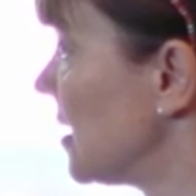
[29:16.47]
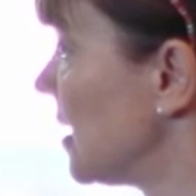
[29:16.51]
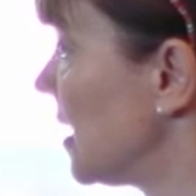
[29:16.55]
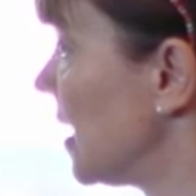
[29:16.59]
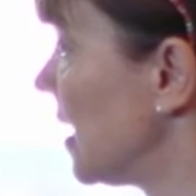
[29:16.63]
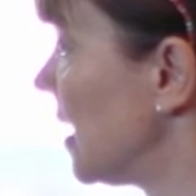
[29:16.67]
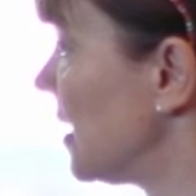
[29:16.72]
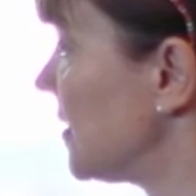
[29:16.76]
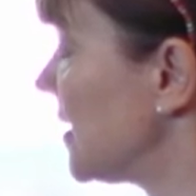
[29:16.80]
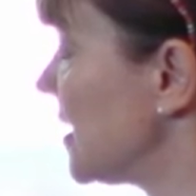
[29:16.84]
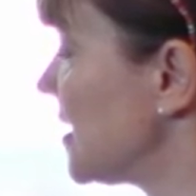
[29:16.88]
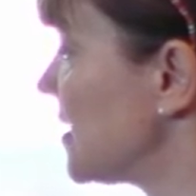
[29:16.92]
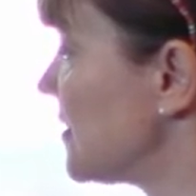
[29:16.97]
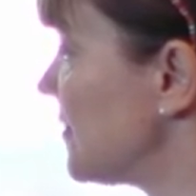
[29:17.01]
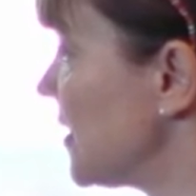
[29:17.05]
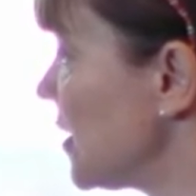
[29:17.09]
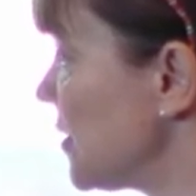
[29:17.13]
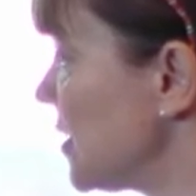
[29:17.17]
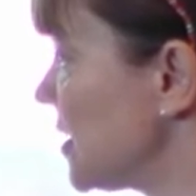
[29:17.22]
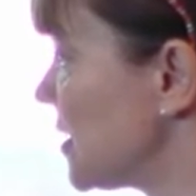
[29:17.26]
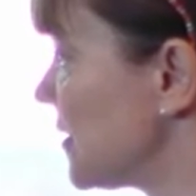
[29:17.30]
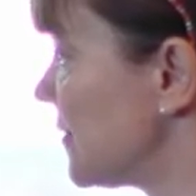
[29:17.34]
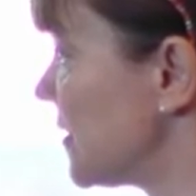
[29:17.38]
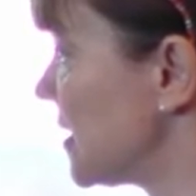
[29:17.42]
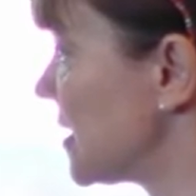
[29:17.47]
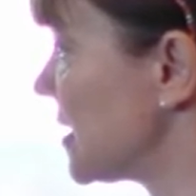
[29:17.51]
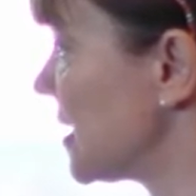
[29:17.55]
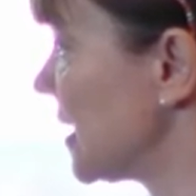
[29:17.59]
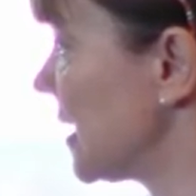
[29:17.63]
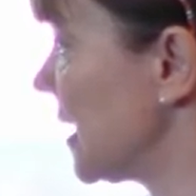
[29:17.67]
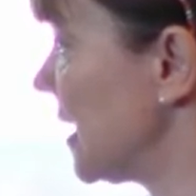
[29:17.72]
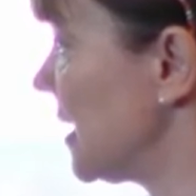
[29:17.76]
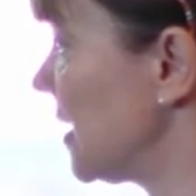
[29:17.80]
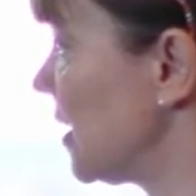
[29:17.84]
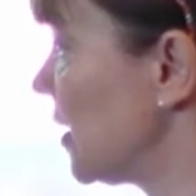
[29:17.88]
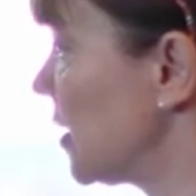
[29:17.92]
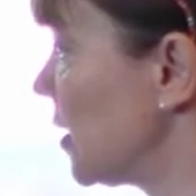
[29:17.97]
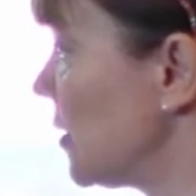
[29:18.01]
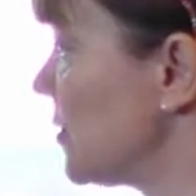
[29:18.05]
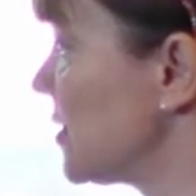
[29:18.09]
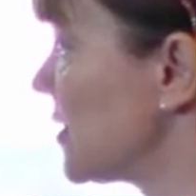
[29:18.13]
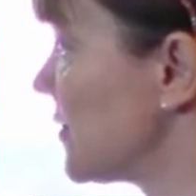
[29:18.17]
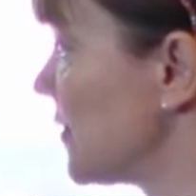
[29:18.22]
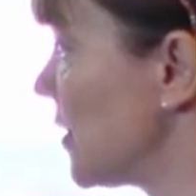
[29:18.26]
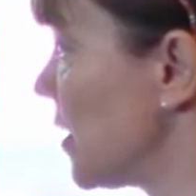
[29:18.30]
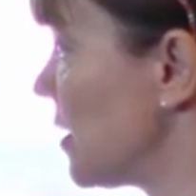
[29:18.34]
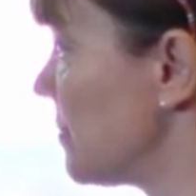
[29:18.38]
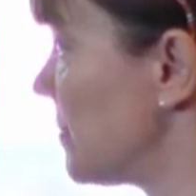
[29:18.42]
that is very sophisticated,
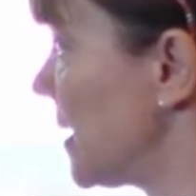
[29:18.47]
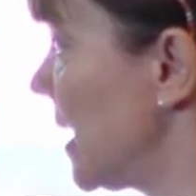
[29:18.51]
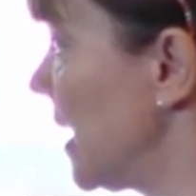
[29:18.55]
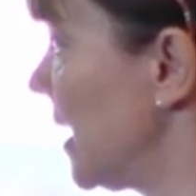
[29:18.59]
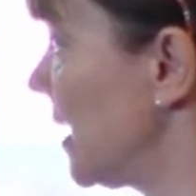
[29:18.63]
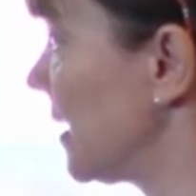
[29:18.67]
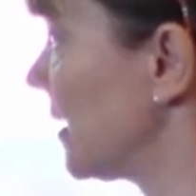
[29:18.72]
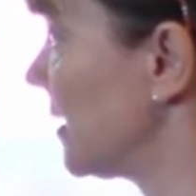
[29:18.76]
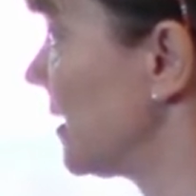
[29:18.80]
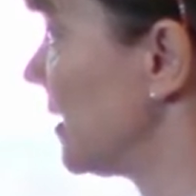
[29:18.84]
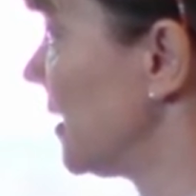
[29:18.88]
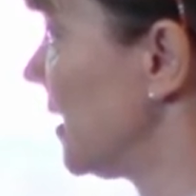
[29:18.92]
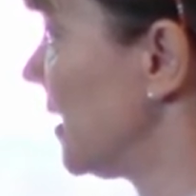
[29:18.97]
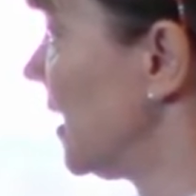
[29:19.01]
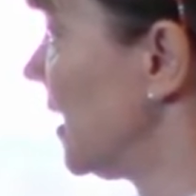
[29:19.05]
goes far back.